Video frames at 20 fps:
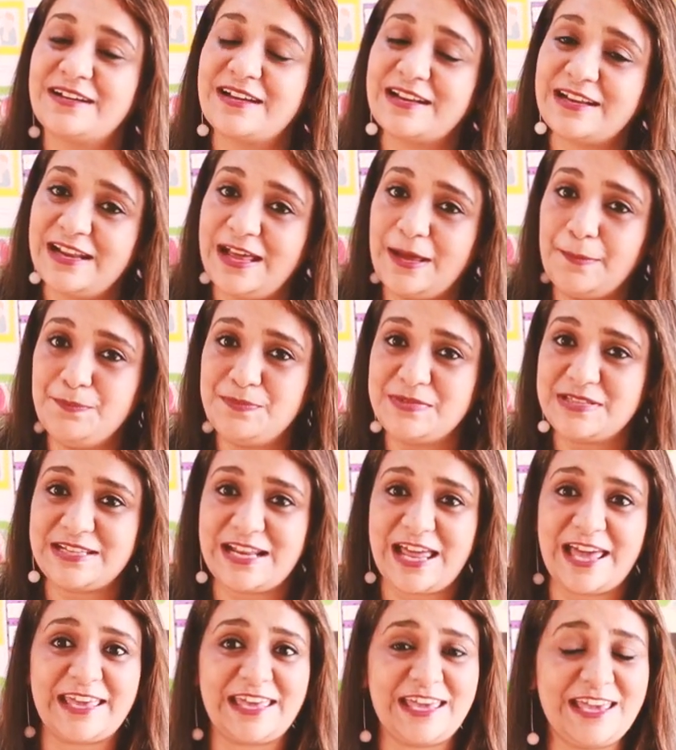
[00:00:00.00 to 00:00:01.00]
clubs
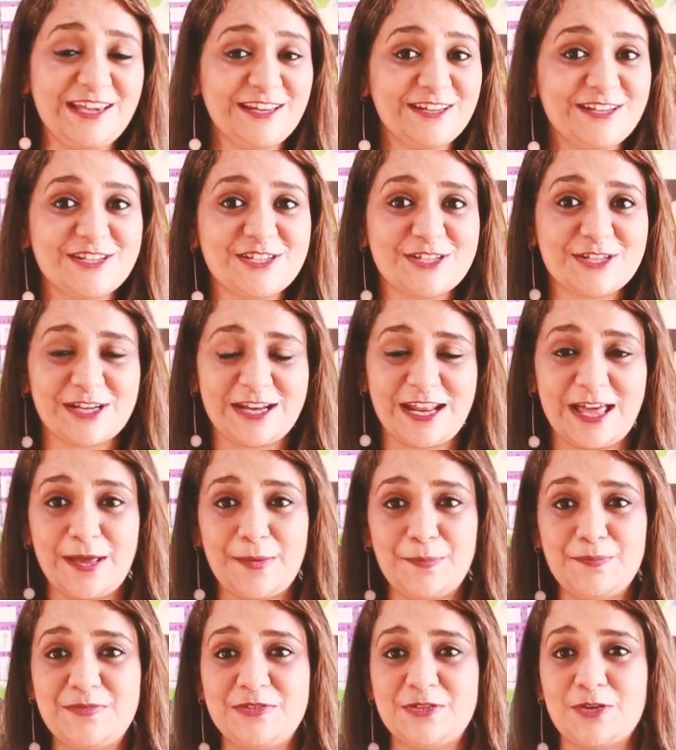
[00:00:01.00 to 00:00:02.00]
like English
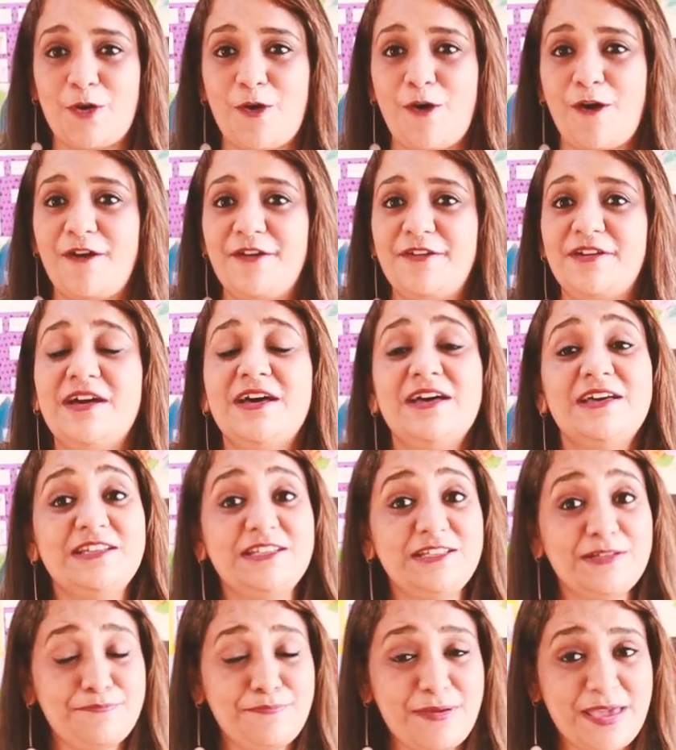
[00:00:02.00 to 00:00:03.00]
clubs or
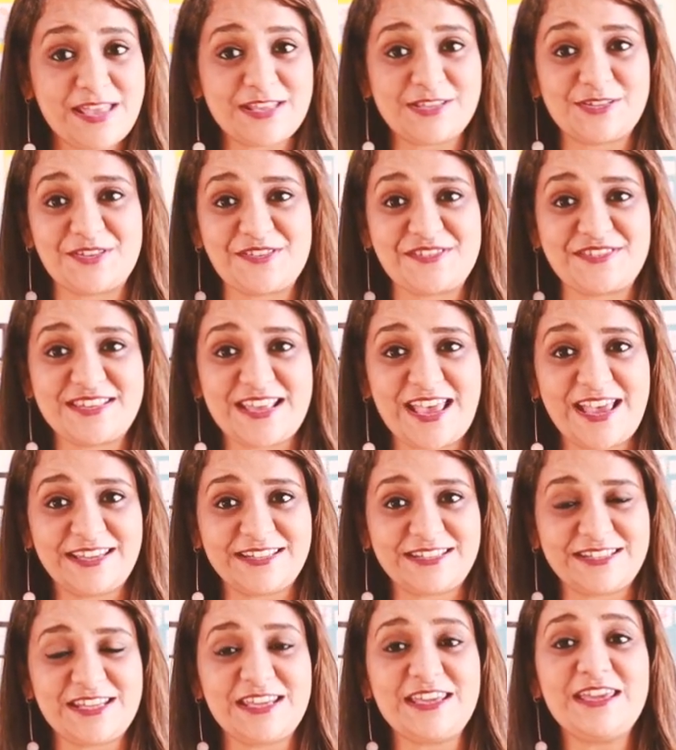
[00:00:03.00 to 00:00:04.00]
debate
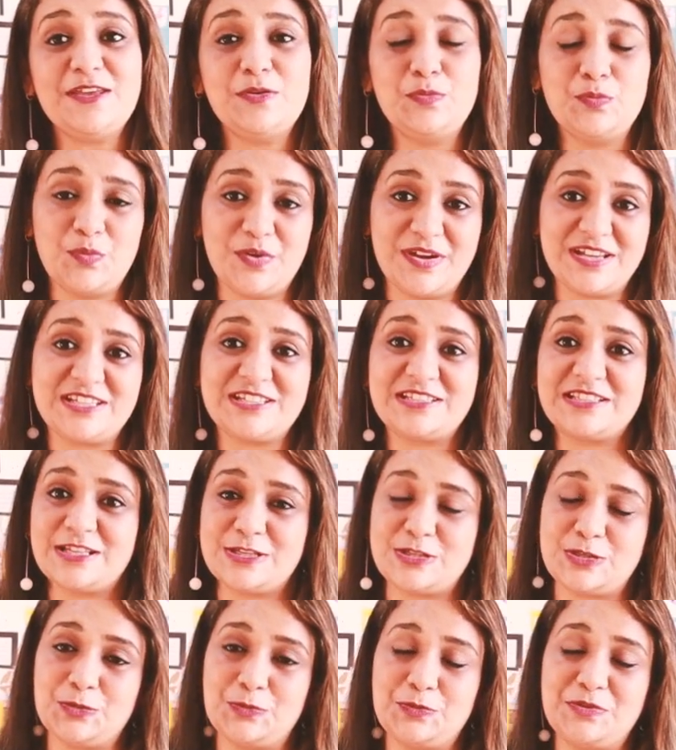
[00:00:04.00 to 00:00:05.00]
society in which the
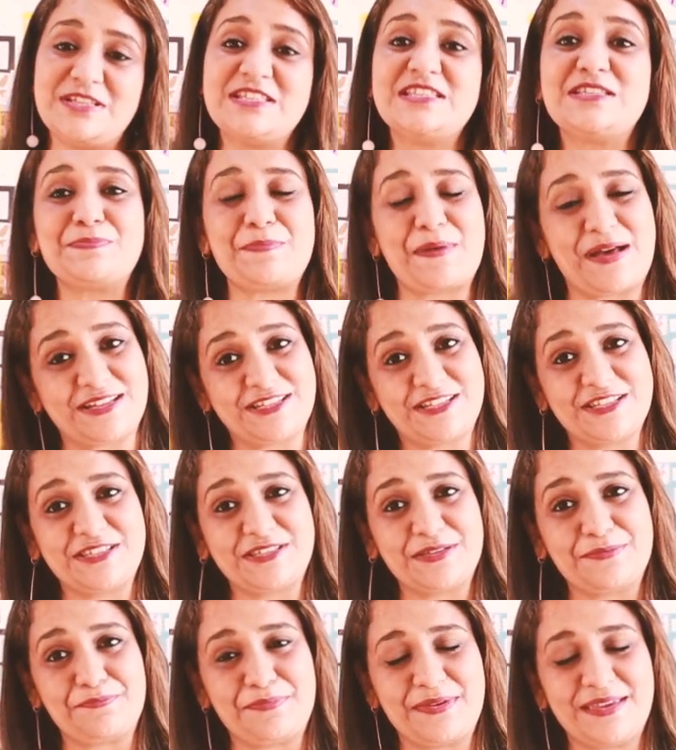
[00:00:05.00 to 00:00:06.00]
students
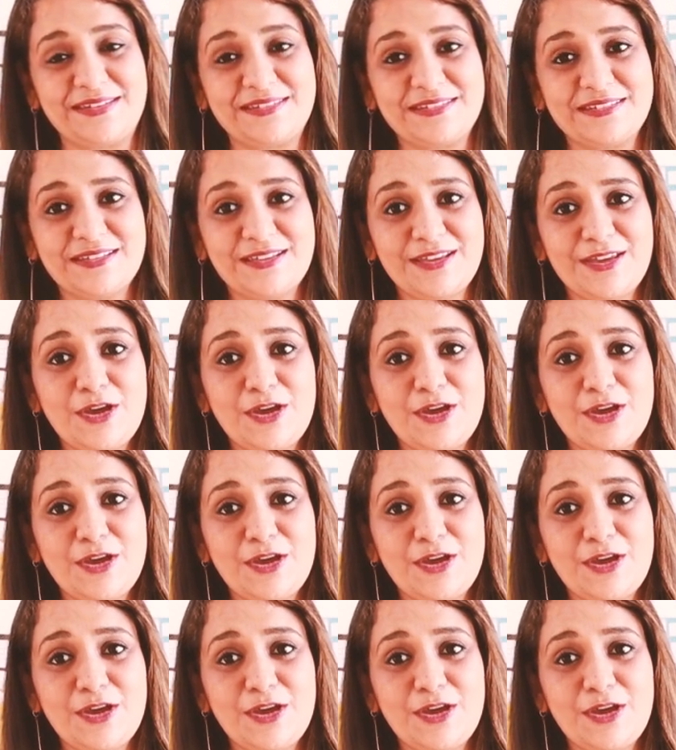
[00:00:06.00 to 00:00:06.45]
participate.